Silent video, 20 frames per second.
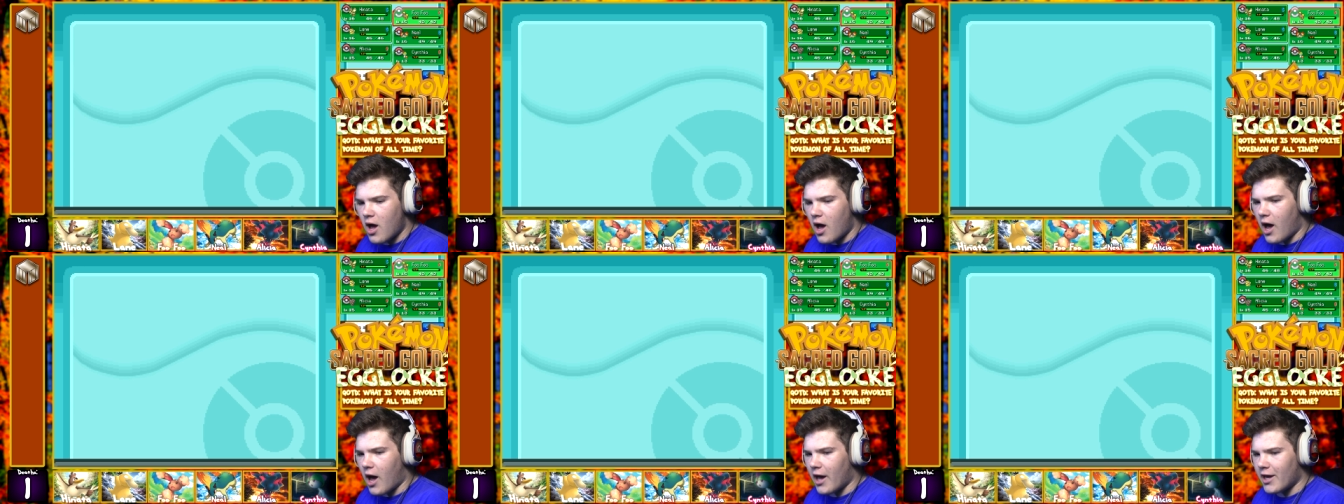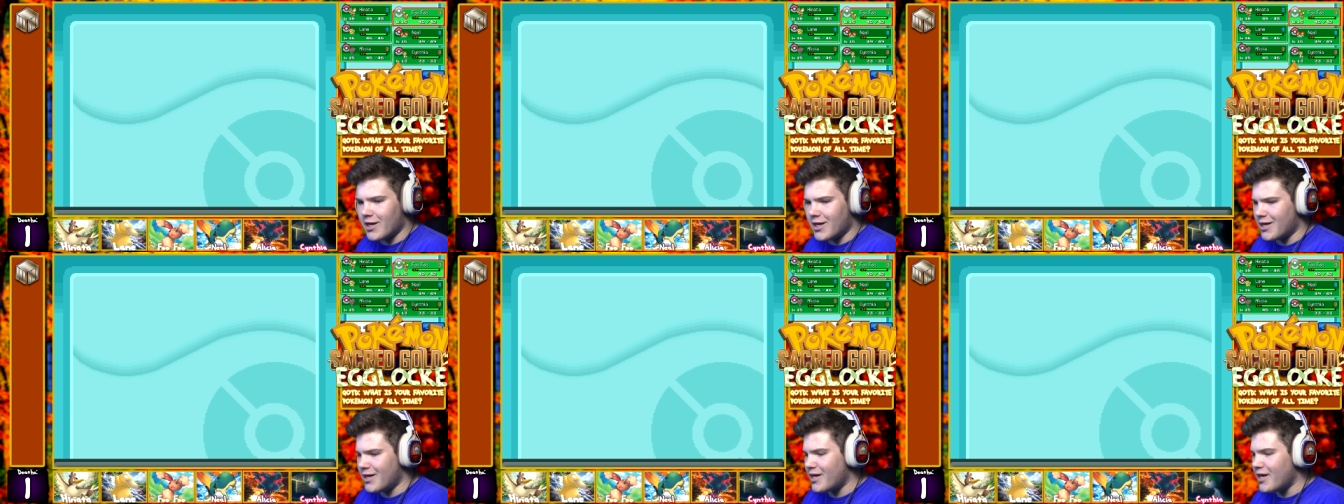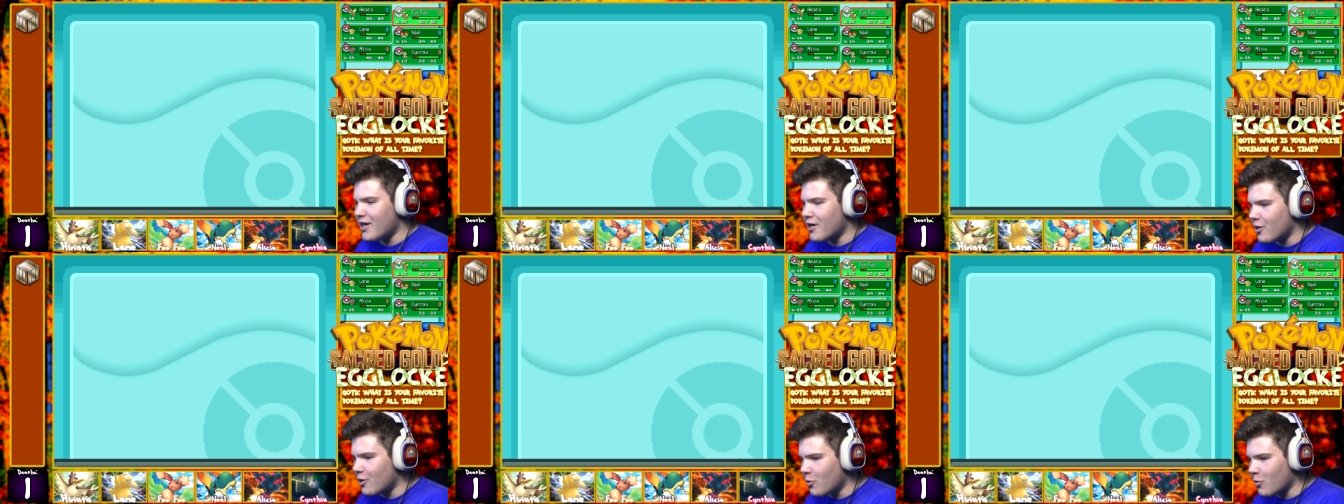I didn't
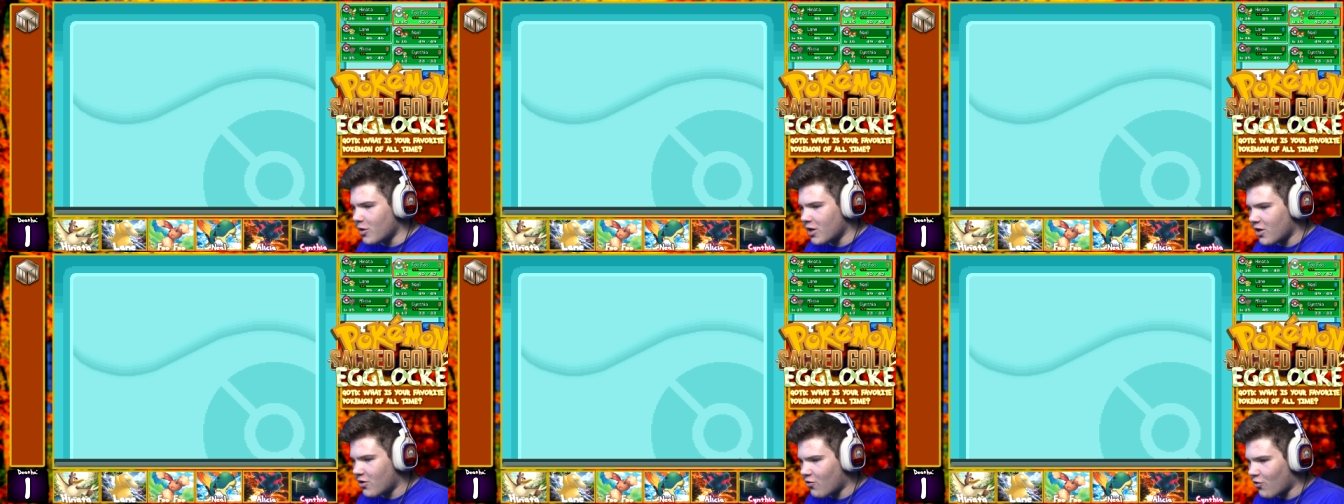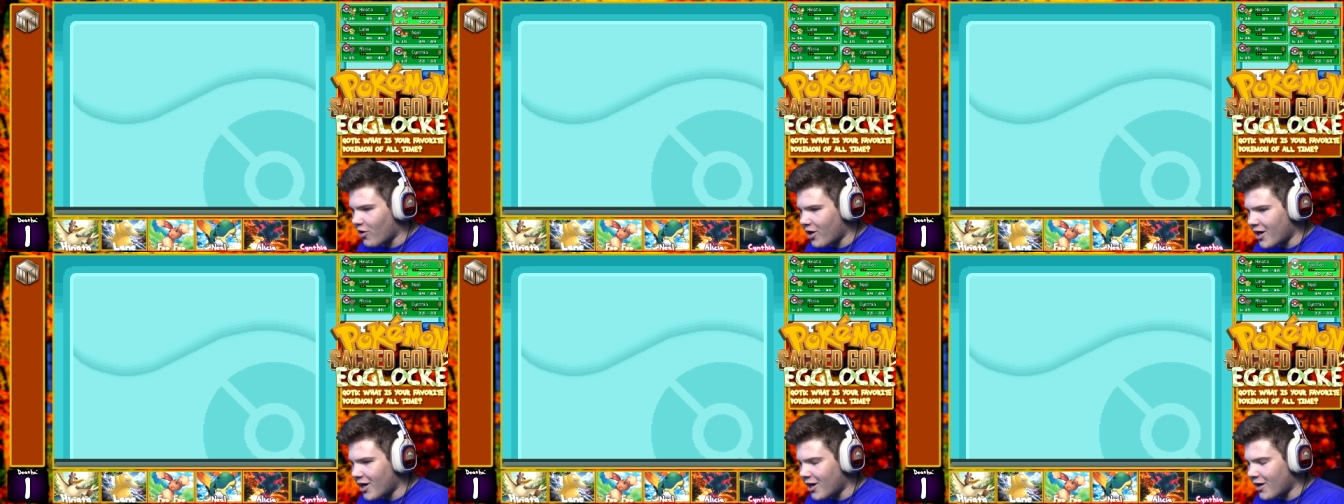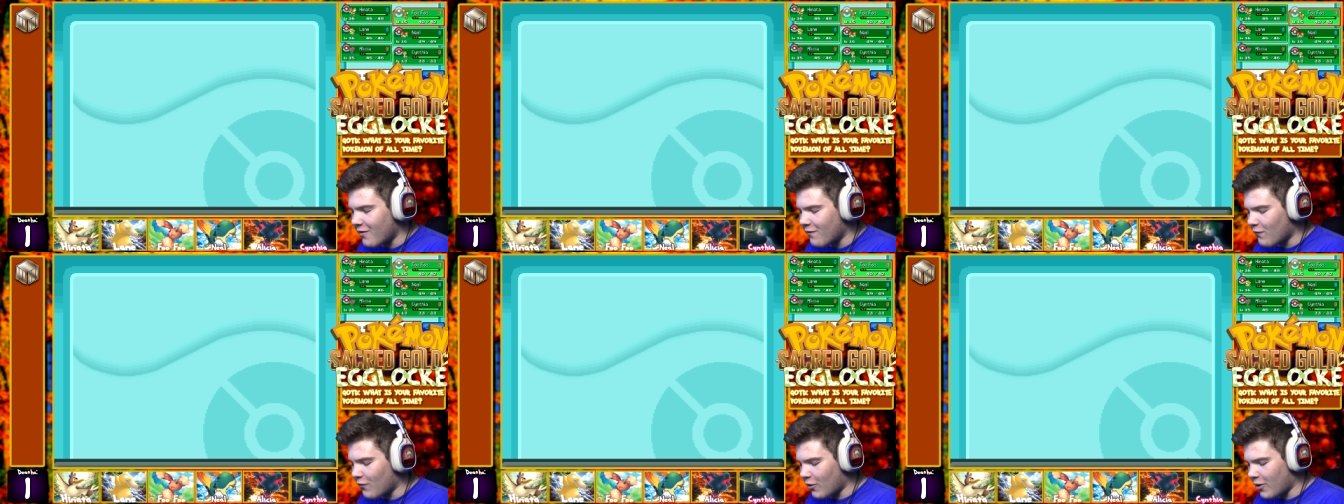need to do any
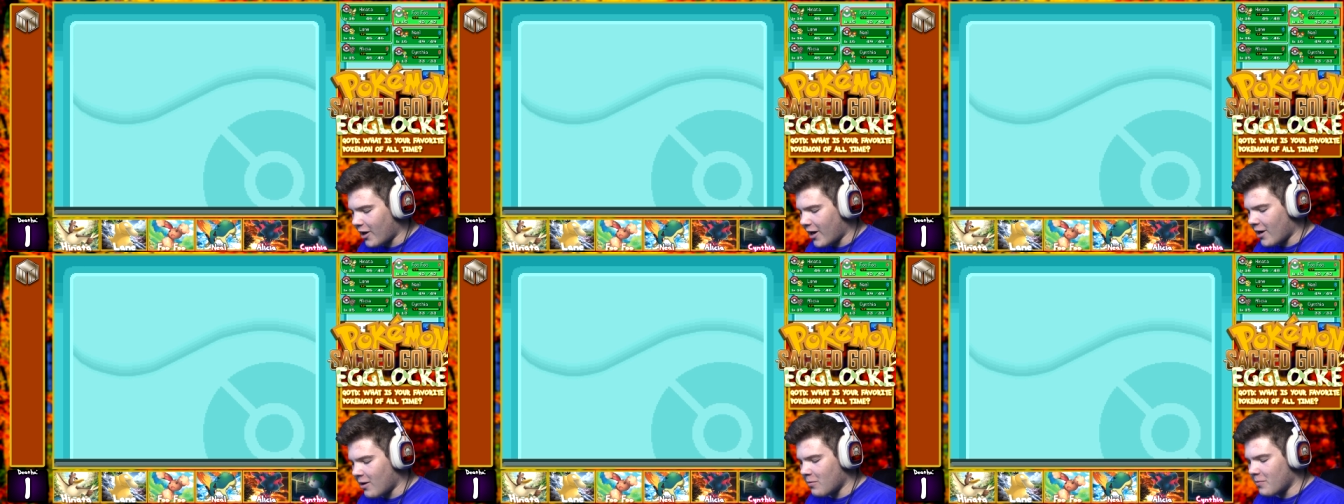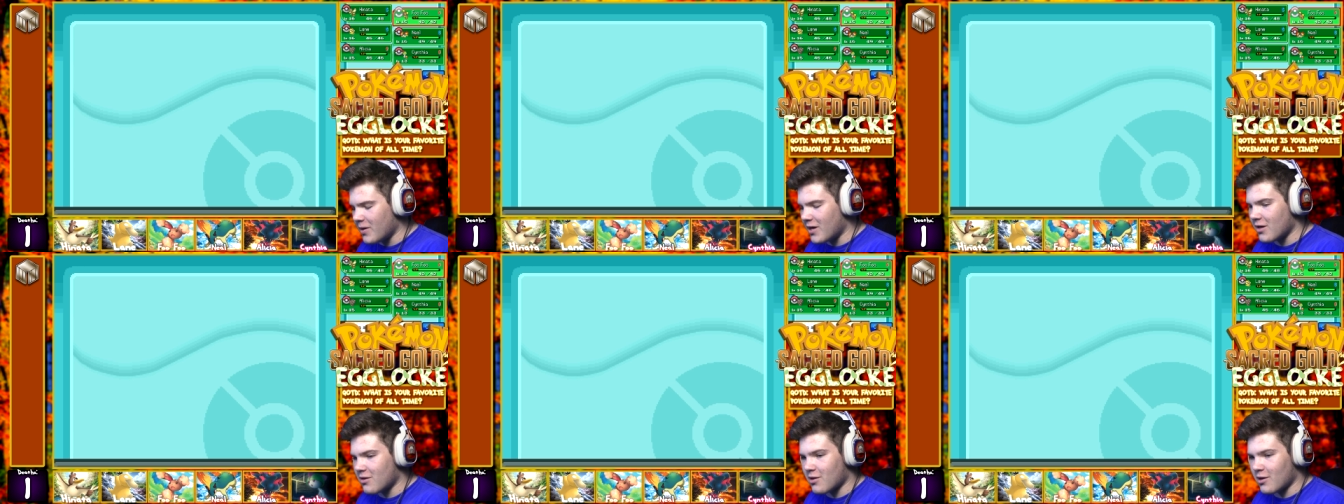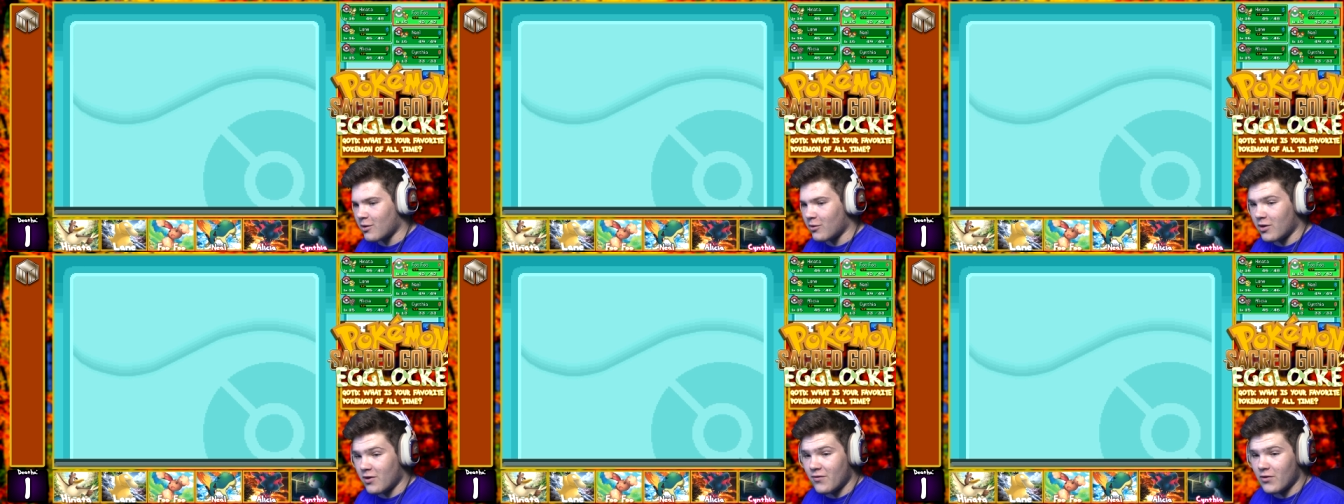training for now because I
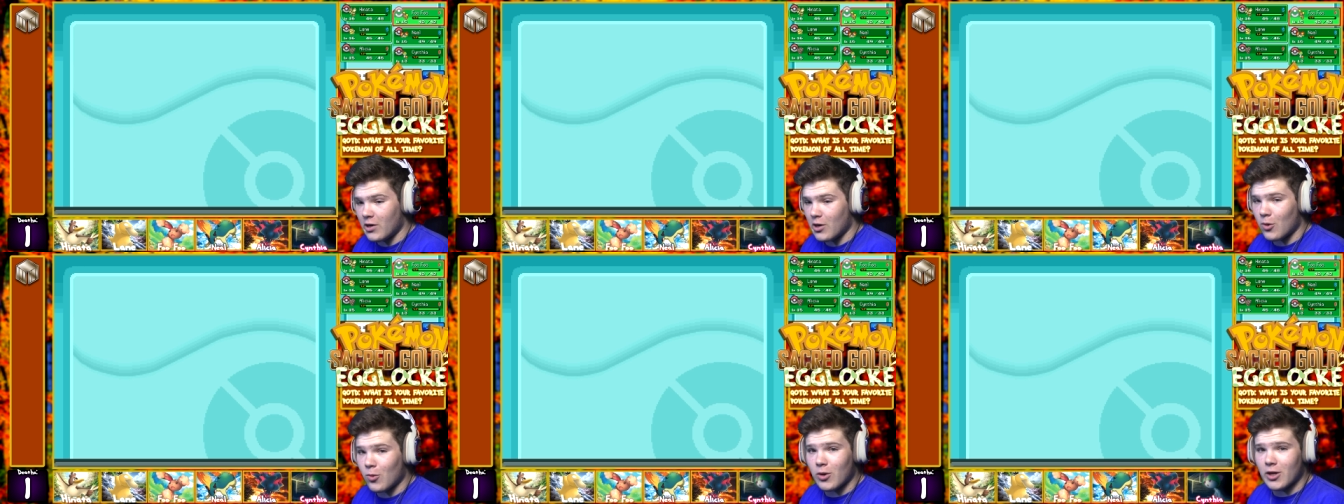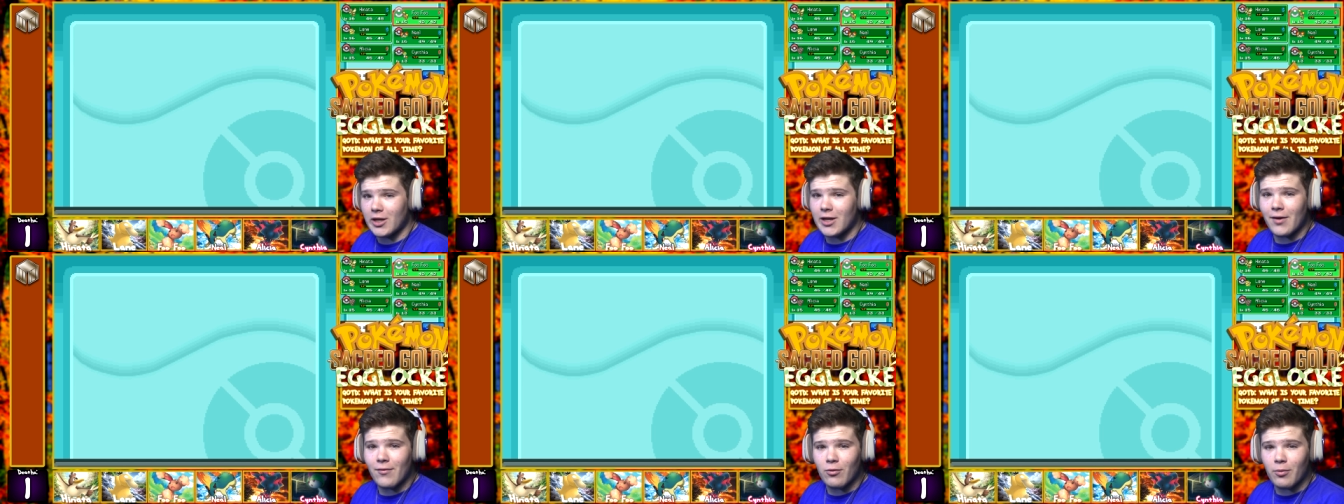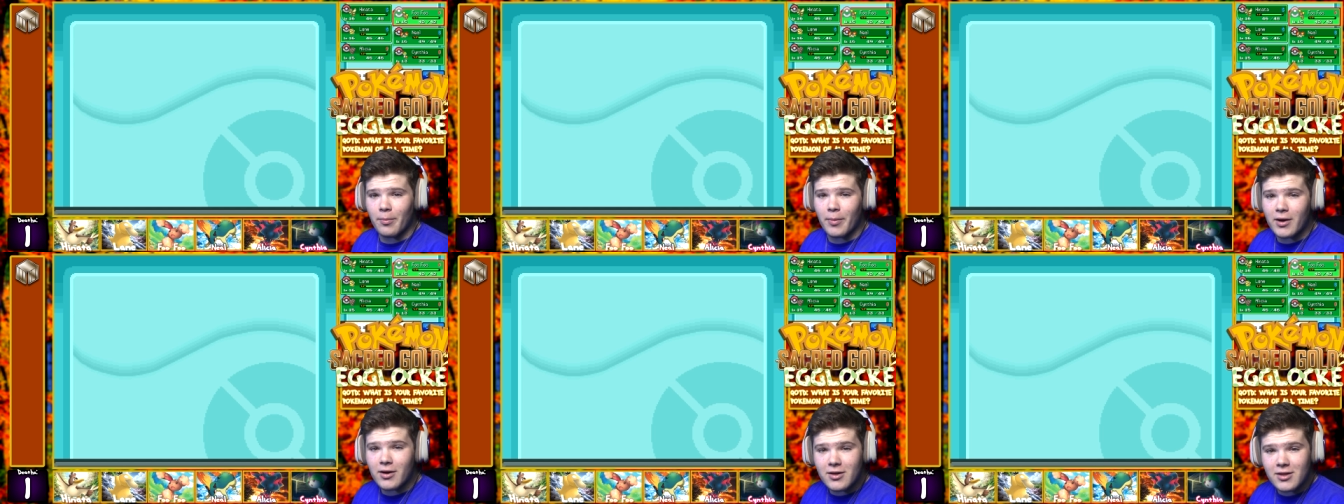don't even know what level
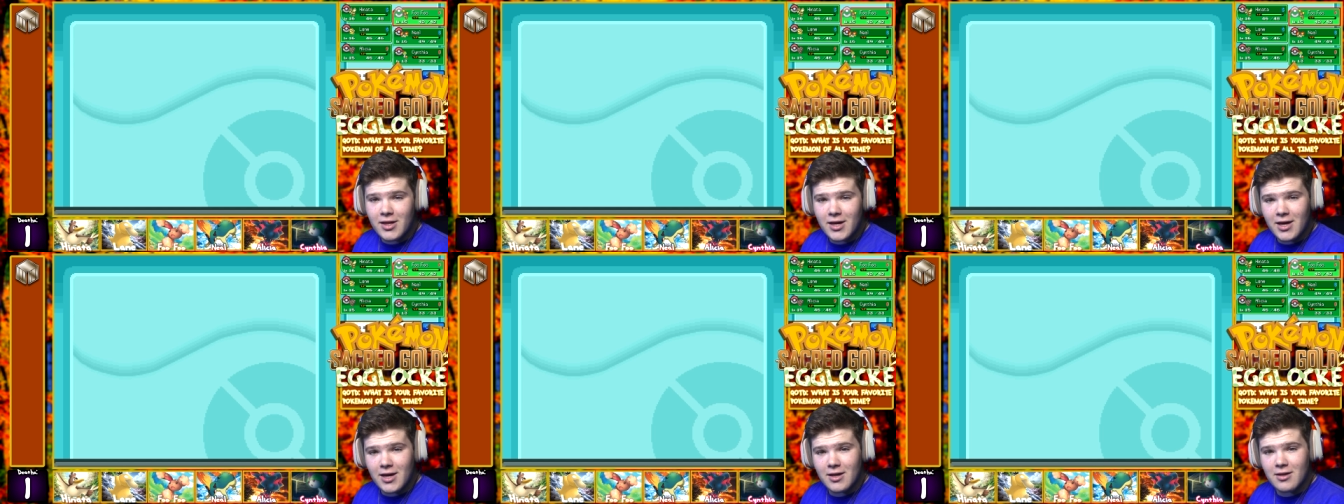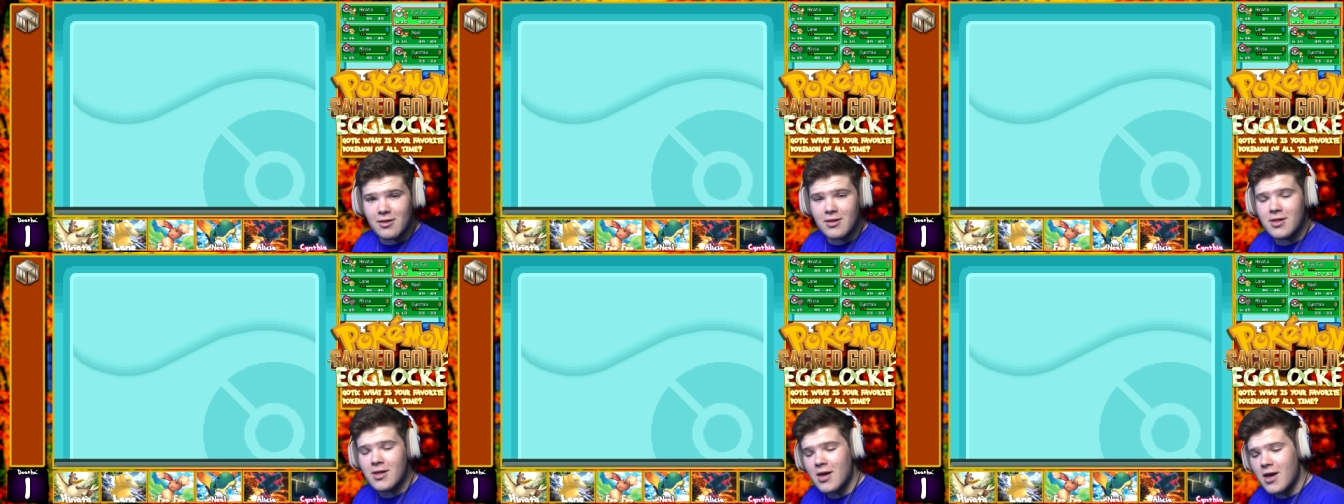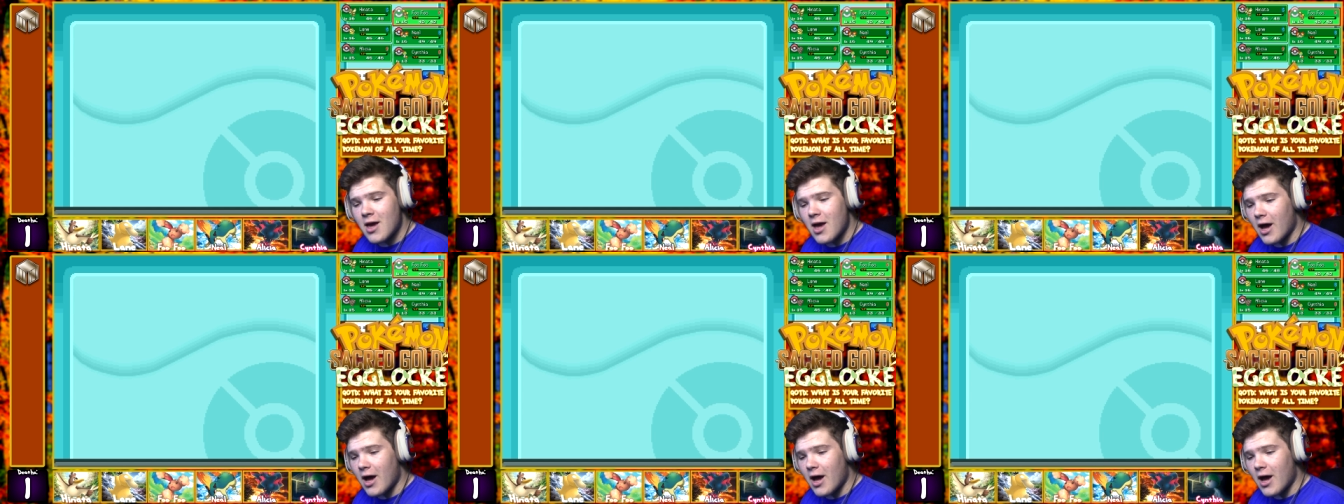Bugsy is.